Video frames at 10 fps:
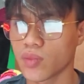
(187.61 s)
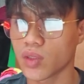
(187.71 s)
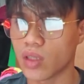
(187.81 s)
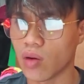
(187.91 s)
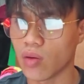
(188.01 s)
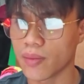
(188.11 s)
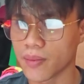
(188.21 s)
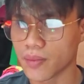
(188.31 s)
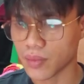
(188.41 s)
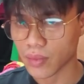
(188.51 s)
So
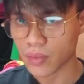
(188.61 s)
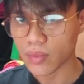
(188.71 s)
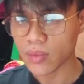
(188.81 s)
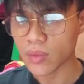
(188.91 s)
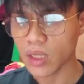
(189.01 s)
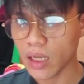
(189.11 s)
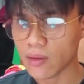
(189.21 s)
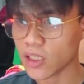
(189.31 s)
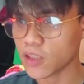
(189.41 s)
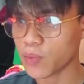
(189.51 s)
the
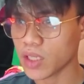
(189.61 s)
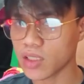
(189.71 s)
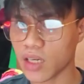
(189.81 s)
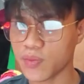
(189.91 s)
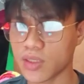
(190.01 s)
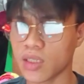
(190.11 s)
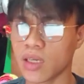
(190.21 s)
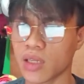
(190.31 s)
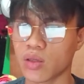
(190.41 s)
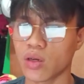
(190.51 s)
spacecraft's
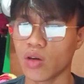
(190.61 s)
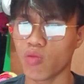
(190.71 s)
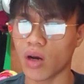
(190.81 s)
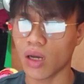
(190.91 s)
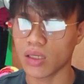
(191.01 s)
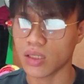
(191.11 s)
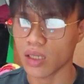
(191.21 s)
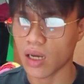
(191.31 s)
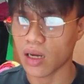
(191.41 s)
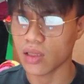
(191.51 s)
trajectory was
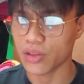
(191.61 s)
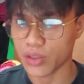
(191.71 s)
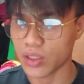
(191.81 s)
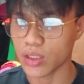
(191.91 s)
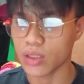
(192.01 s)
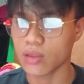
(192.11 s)
altered,